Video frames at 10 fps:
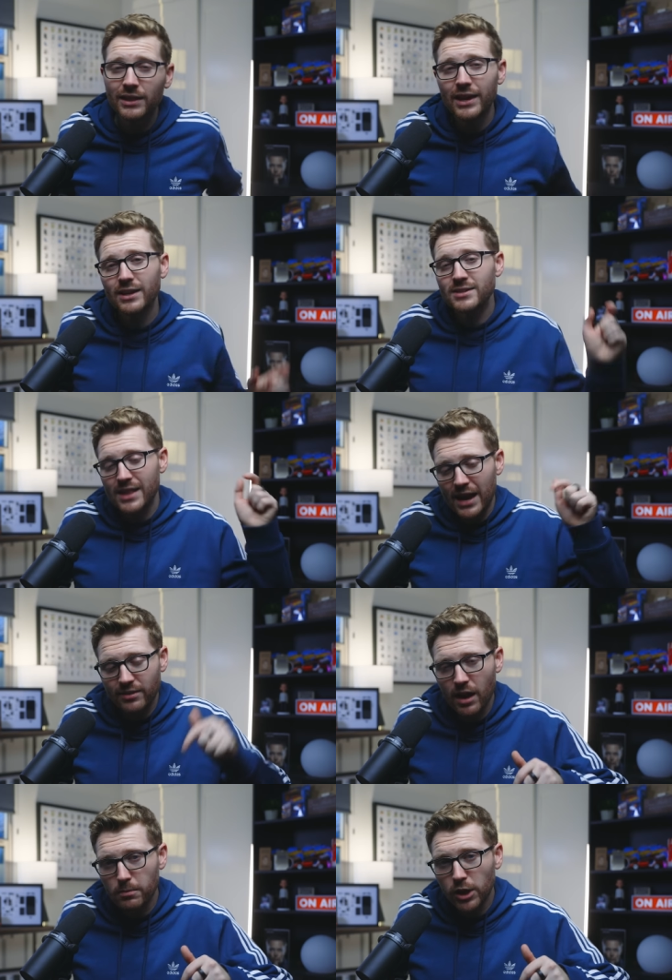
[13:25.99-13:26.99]
Link to that
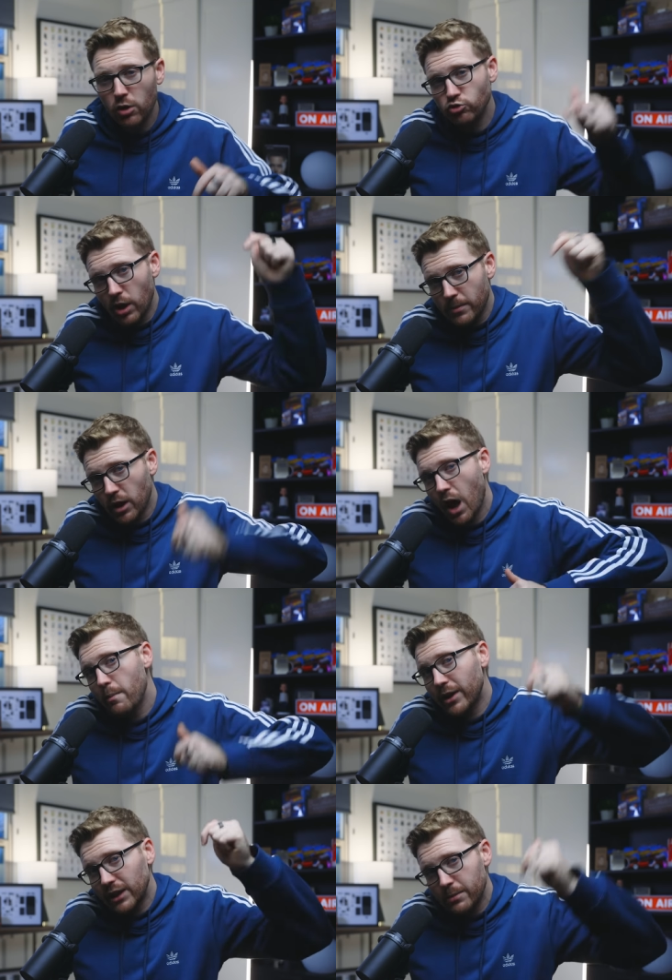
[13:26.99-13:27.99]
is down below, and drop me a
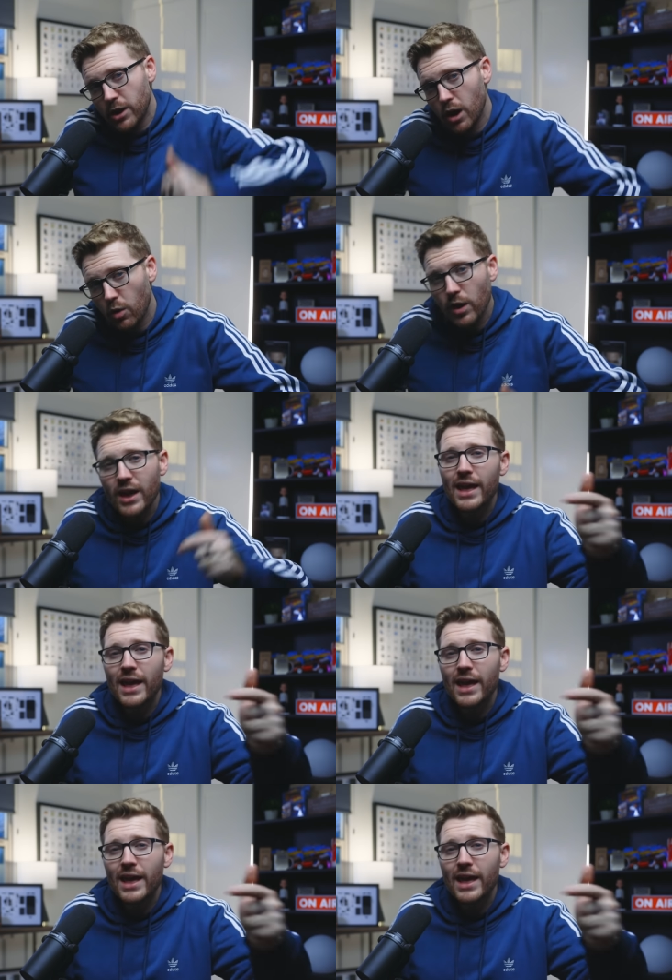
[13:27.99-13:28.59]
comment and let me know